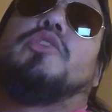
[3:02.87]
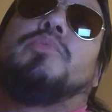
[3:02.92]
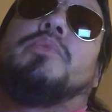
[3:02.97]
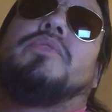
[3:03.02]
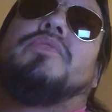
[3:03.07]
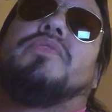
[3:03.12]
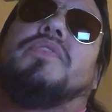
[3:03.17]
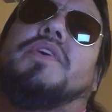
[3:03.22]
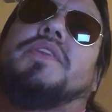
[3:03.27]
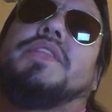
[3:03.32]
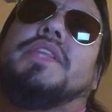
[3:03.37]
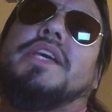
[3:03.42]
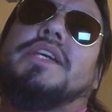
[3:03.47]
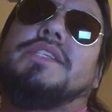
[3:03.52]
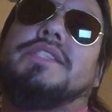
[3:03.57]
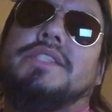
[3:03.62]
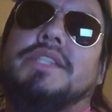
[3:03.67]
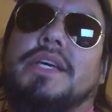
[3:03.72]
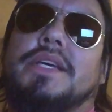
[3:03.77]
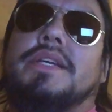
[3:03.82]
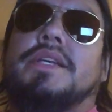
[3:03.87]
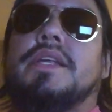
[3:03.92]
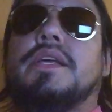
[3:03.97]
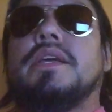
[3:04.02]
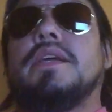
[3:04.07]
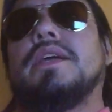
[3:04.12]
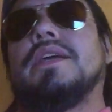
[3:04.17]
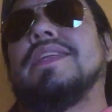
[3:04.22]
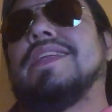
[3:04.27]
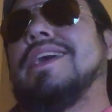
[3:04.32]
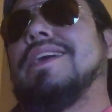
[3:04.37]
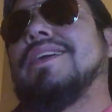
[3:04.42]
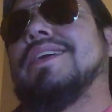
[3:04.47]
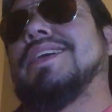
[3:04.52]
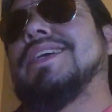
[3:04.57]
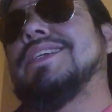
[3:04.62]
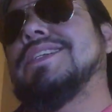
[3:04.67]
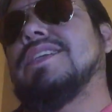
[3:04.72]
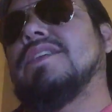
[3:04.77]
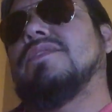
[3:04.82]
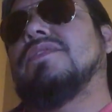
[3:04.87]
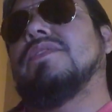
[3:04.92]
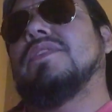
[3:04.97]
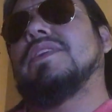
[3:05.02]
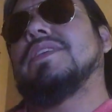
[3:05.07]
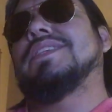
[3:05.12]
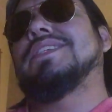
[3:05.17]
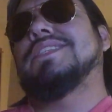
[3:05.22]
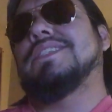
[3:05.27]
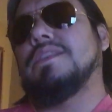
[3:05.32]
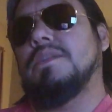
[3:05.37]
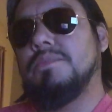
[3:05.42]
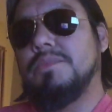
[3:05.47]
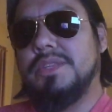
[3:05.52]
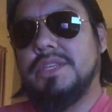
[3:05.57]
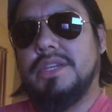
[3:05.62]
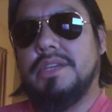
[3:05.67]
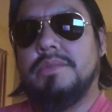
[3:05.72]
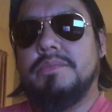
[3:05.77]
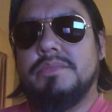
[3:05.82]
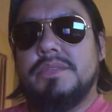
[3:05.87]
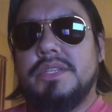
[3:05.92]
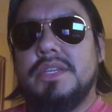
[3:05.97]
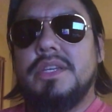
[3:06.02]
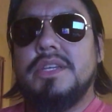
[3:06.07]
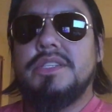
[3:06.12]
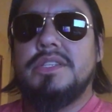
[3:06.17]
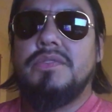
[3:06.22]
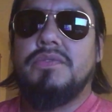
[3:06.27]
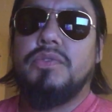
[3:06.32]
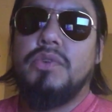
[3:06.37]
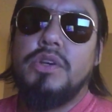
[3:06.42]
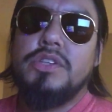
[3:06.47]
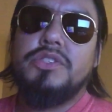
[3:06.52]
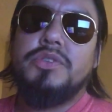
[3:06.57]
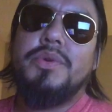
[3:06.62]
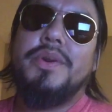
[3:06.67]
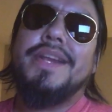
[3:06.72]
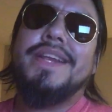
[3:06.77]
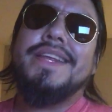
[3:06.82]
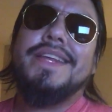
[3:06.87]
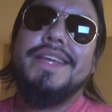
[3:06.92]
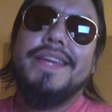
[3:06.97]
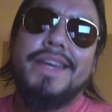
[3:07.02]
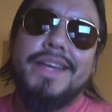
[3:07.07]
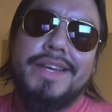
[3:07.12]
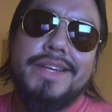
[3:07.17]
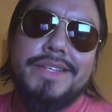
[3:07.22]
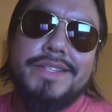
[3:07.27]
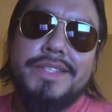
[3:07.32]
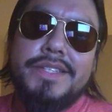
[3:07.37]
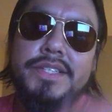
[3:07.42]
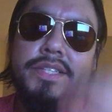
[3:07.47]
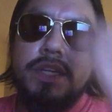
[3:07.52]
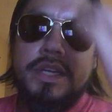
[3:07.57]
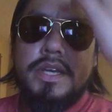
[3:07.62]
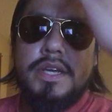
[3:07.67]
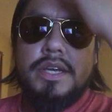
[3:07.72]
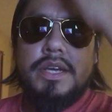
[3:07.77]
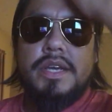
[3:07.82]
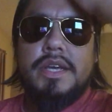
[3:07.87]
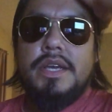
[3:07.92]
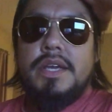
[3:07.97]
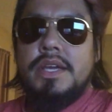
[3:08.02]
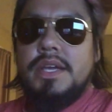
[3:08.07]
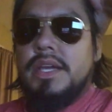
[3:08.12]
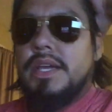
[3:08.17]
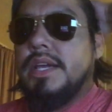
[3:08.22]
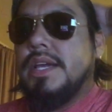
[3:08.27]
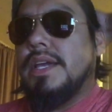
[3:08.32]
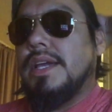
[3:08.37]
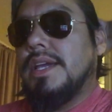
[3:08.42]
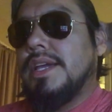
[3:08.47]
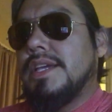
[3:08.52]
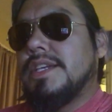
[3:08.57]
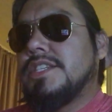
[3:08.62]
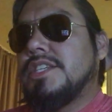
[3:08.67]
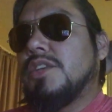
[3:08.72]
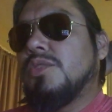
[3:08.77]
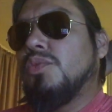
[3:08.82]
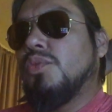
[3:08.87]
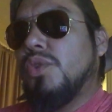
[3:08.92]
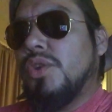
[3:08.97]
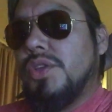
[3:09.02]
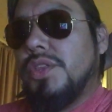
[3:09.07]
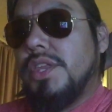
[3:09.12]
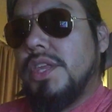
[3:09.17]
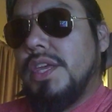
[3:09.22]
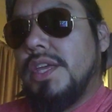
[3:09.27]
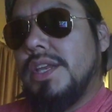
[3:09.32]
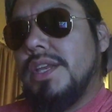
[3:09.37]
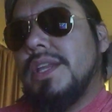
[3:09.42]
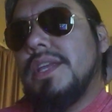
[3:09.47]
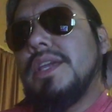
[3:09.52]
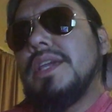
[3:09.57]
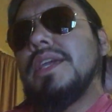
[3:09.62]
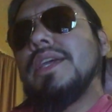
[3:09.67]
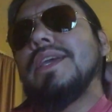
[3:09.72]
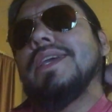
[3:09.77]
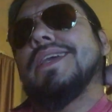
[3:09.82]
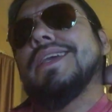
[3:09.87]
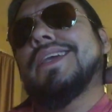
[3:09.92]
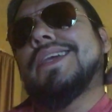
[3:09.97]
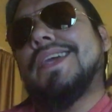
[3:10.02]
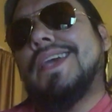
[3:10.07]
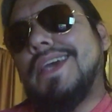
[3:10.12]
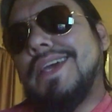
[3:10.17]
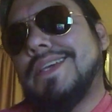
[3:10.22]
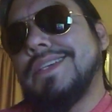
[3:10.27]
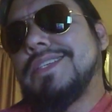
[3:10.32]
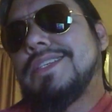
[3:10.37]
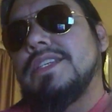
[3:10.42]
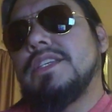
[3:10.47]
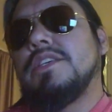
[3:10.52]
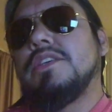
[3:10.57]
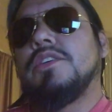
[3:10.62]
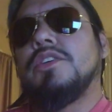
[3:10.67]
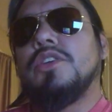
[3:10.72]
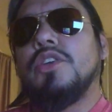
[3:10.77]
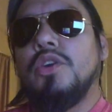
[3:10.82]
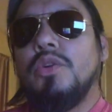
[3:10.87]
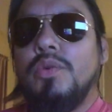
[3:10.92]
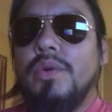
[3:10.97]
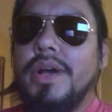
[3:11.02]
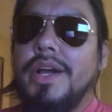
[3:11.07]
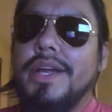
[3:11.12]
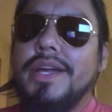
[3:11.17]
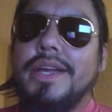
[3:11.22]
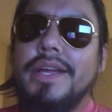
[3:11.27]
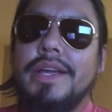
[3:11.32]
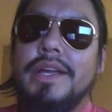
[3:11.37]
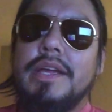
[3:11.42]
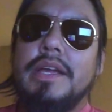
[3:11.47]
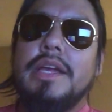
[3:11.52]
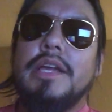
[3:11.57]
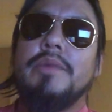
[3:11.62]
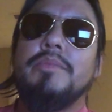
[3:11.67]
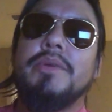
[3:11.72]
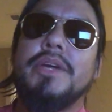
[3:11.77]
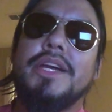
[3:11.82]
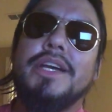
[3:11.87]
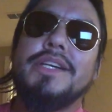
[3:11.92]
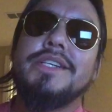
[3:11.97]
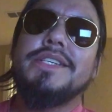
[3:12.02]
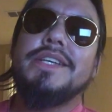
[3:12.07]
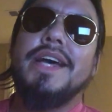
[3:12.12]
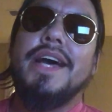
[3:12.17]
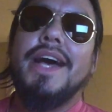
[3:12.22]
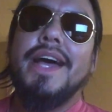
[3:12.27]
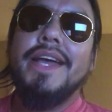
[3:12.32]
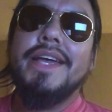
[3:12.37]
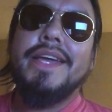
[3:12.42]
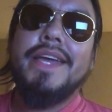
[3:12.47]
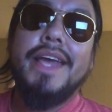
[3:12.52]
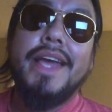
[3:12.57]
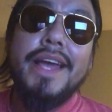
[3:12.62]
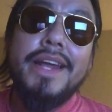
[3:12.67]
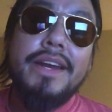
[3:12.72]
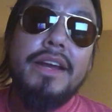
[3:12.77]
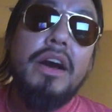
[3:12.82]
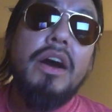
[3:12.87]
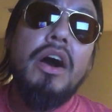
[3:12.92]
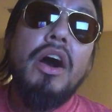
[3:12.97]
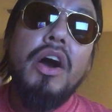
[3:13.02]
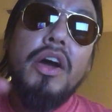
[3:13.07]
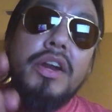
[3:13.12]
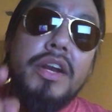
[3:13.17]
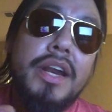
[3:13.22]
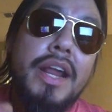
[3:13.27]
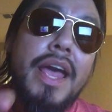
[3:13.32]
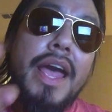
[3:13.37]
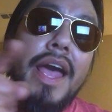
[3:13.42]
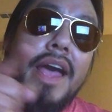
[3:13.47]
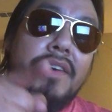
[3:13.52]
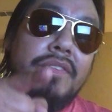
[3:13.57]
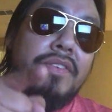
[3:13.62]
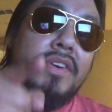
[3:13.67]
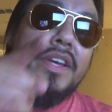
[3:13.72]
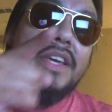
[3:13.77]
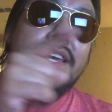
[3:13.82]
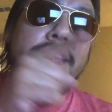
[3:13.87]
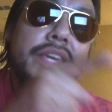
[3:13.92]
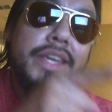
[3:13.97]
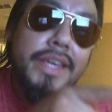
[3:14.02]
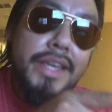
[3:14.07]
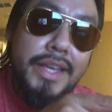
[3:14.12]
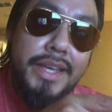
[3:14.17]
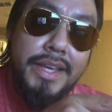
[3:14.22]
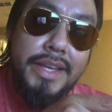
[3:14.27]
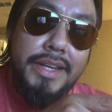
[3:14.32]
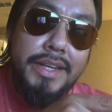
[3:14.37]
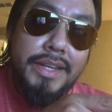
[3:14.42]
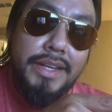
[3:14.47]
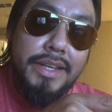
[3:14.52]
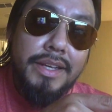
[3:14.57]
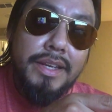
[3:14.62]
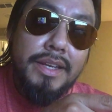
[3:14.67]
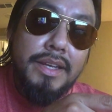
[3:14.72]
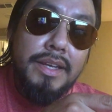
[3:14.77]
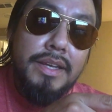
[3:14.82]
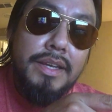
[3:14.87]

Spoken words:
It'll be fun, they said. Now, is it fun? Sometimes. Is it frustrating? Yes. Is it worth it? Yes. You know why? Because I can't unhave a kid.